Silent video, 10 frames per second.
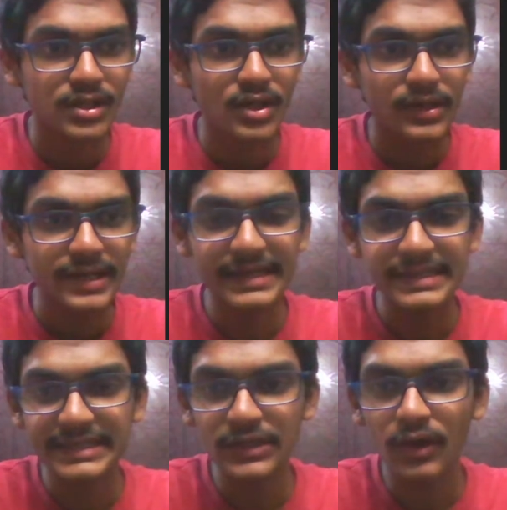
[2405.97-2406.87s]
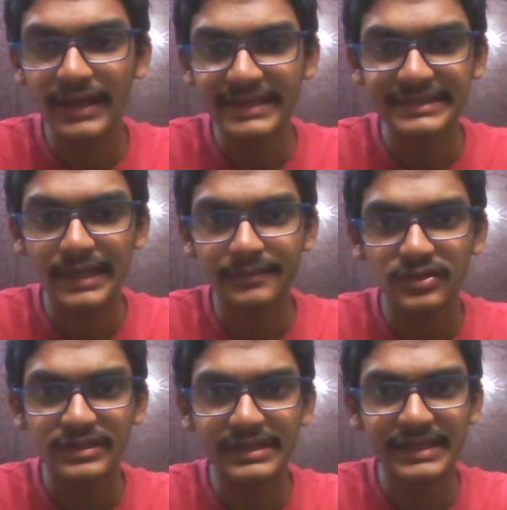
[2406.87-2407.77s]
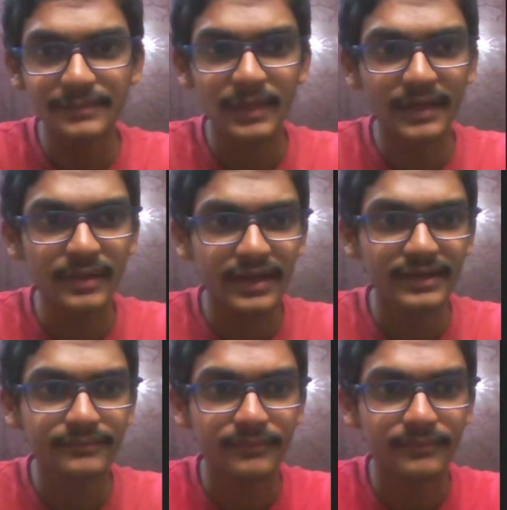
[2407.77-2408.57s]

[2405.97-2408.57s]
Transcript: Okay, then see you all next time. So till then, bye bye.